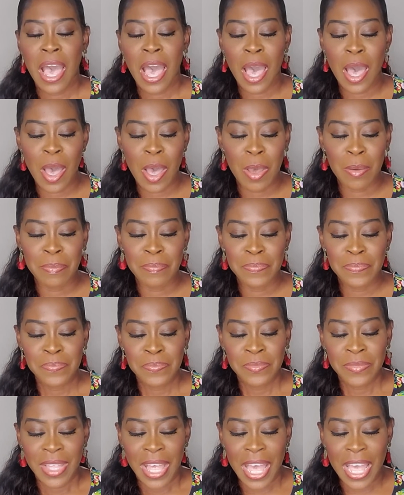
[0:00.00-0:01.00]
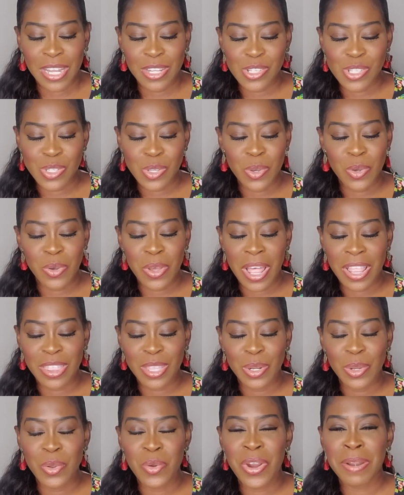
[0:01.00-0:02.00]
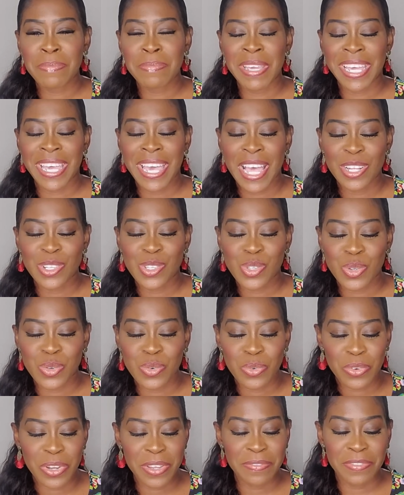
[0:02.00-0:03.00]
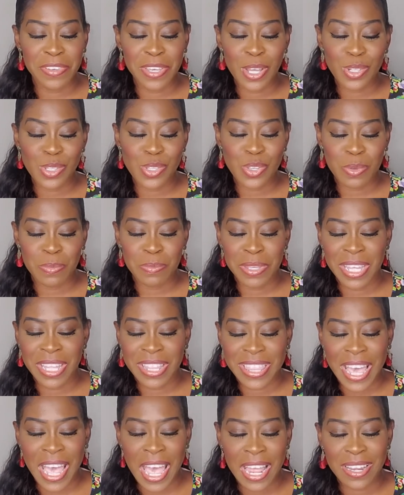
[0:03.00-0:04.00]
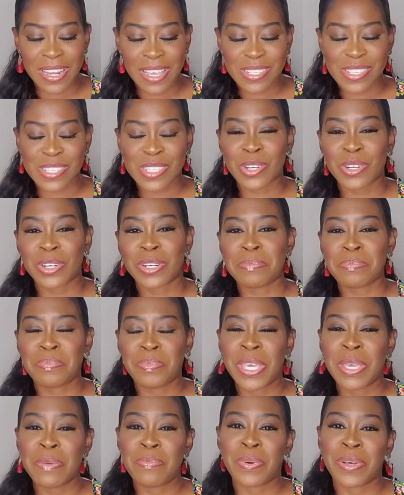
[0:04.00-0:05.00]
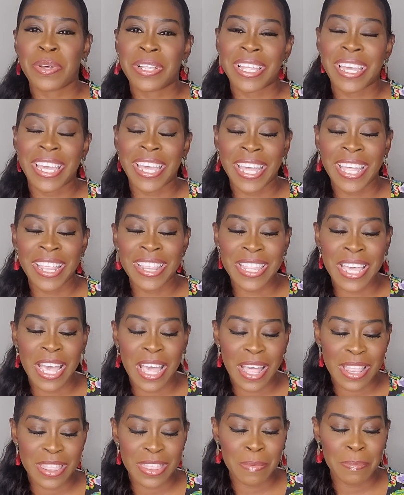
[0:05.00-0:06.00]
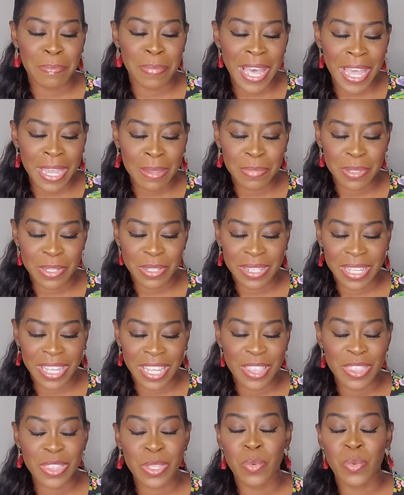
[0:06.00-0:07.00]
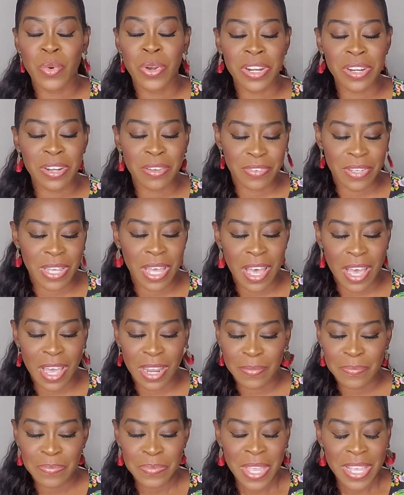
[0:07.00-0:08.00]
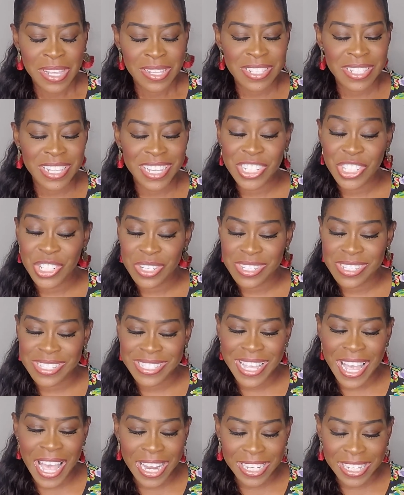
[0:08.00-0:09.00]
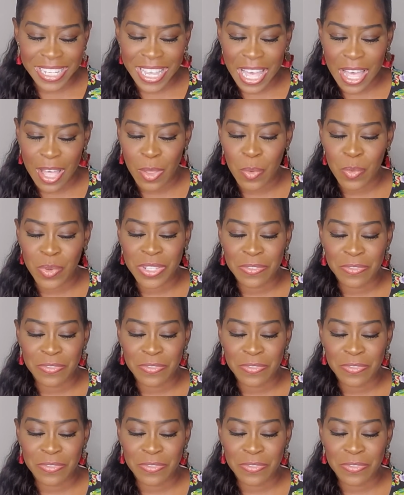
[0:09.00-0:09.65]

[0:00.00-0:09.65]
Um, and so the Lord began to reveal to me that certain people in the Bible, in the Word of God, such as Daniel, was